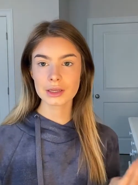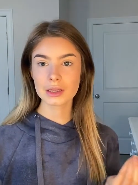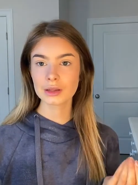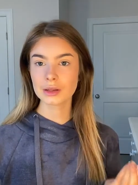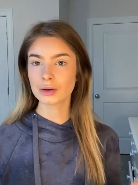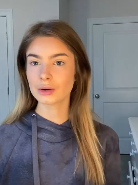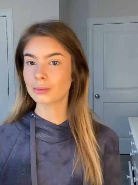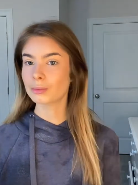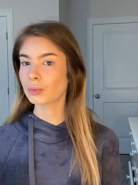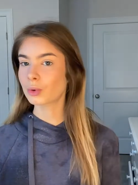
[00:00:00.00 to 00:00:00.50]
a
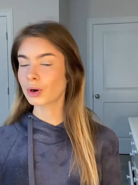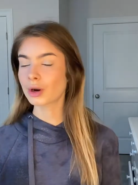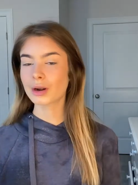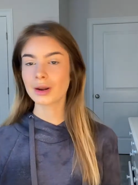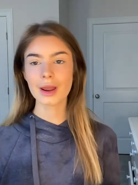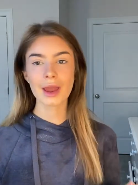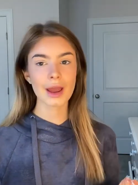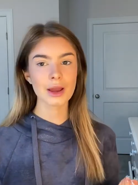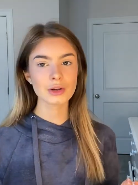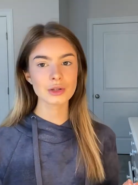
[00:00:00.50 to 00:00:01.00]
little more
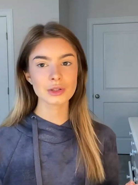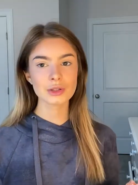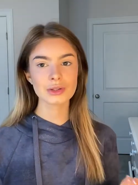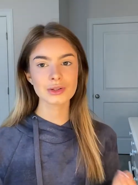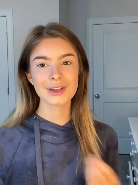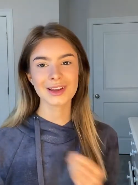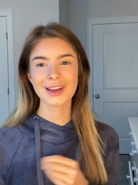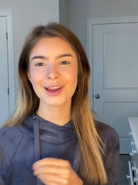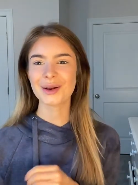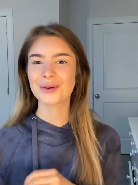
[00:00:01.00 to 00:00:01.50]
natural
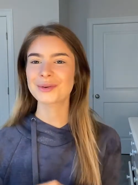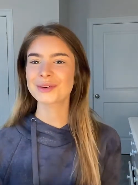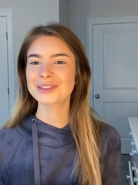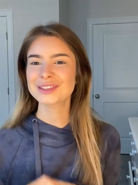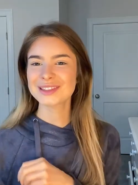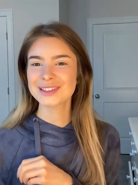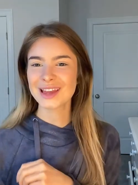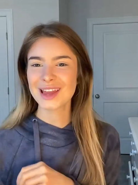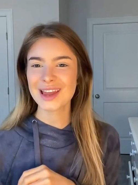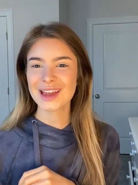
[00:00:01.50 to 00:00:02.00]
like I was
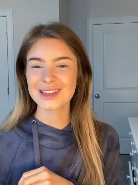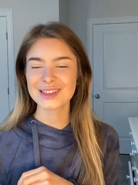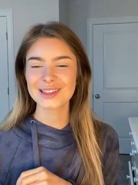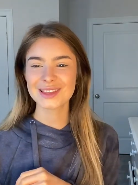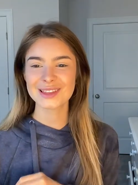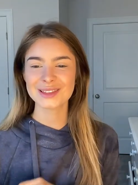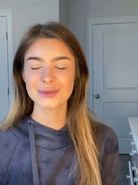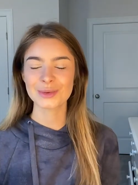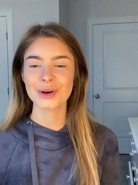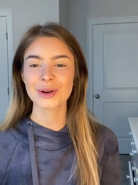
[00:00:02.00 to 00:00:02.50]
saying,
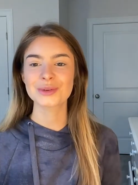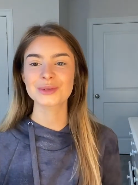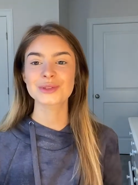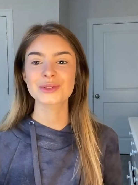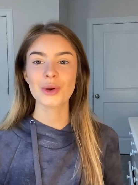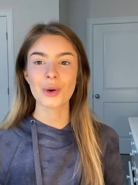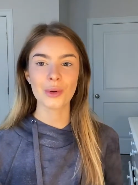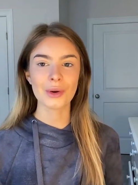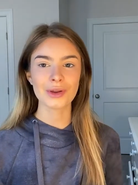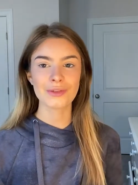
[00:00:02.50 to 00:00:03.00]
that's what I was
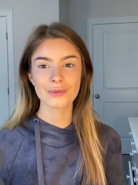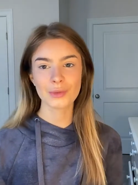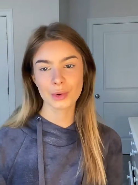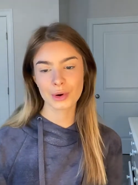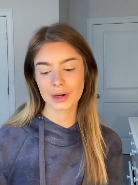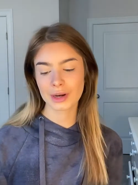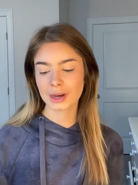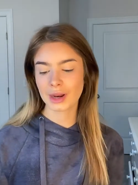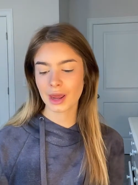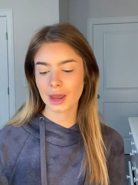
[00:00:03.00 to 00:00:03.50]
going for
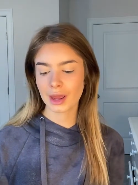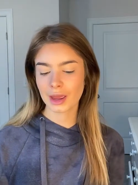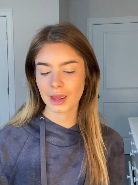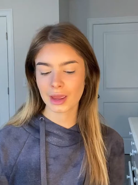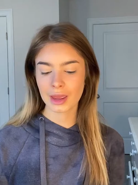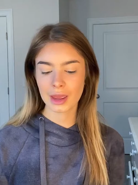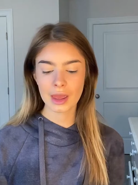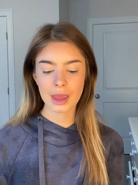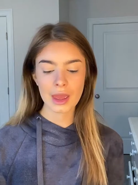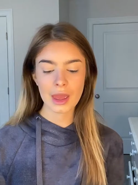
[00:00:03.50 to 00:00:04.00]

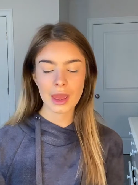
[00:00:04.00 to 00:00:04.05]
today.